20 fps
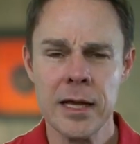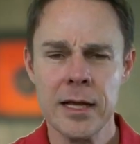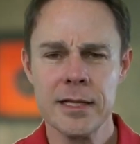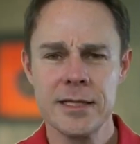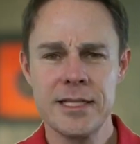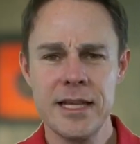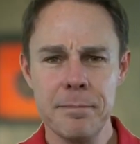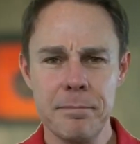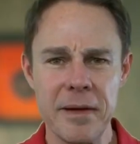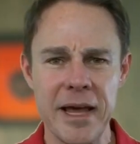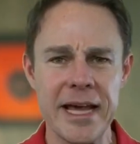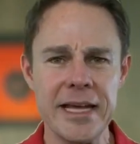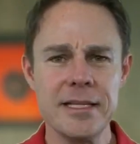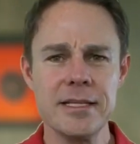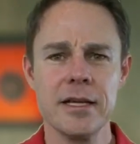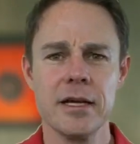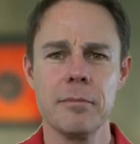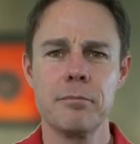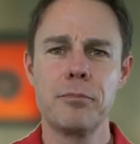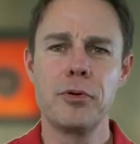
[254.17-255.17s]
Tip 8
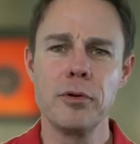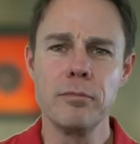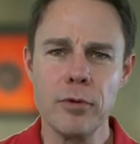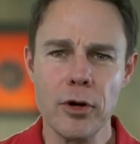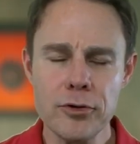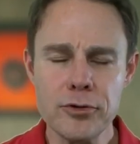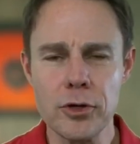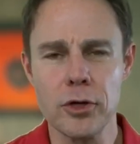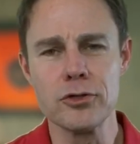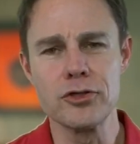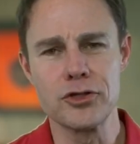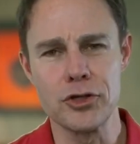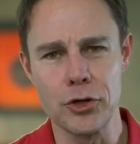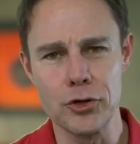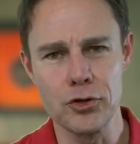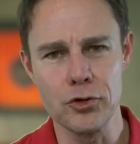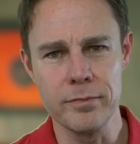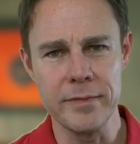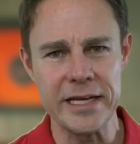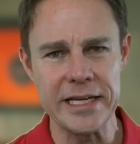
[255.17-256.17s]
Promote on
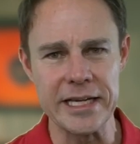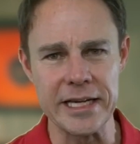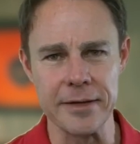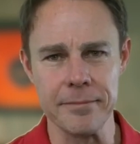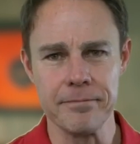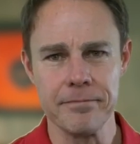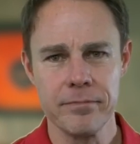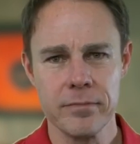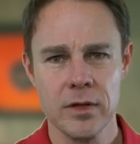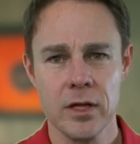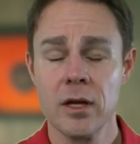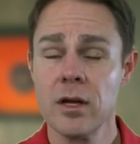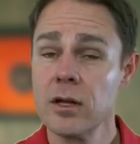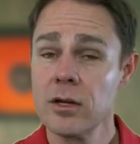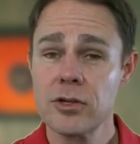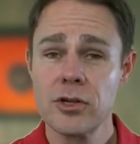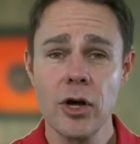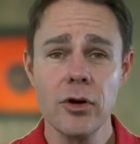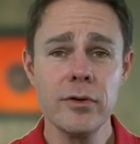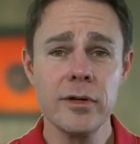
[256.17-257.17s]
social media.
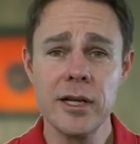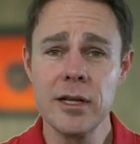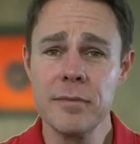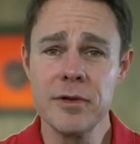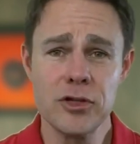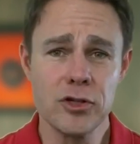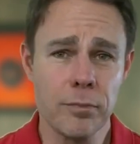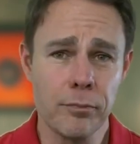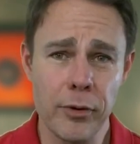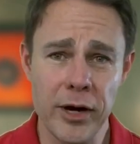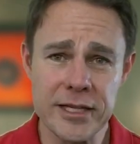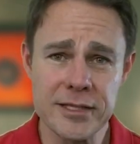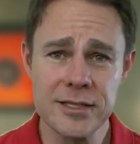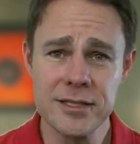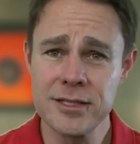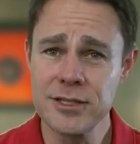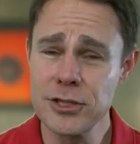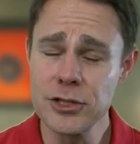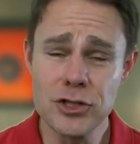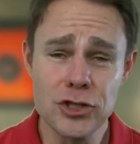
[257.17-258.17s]
Don't limit your
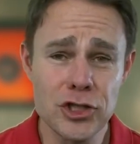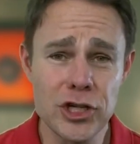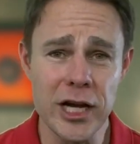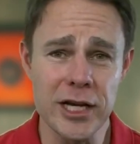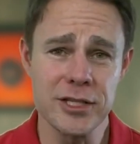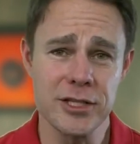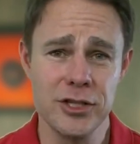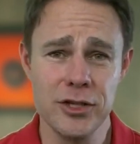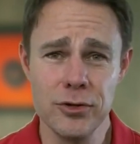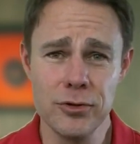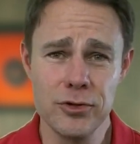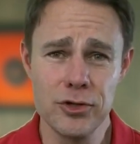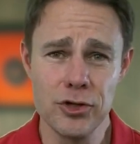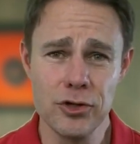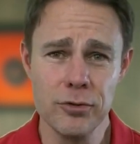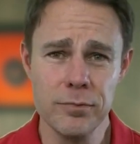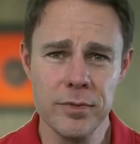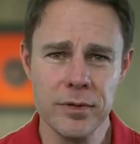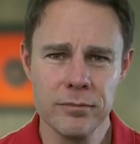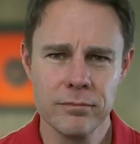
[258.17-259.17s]
presence to just
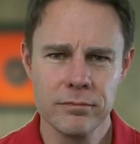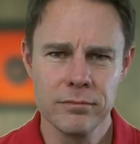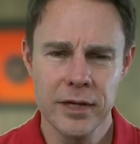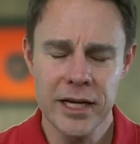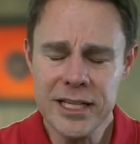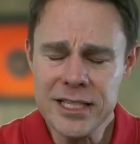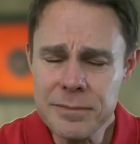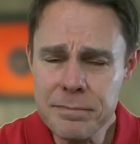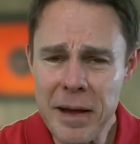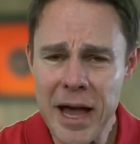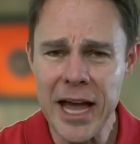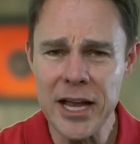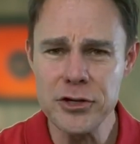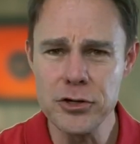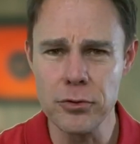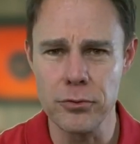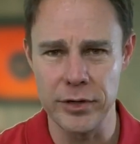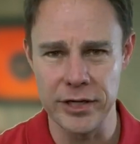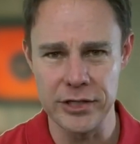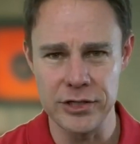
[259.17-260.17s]
YouTube, expand
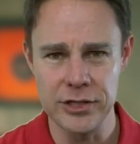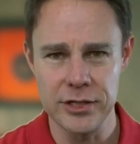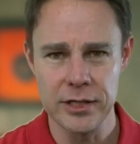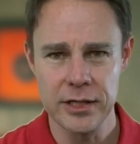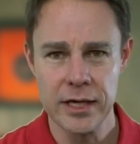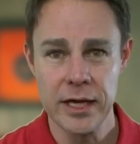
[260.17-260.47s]
your reach.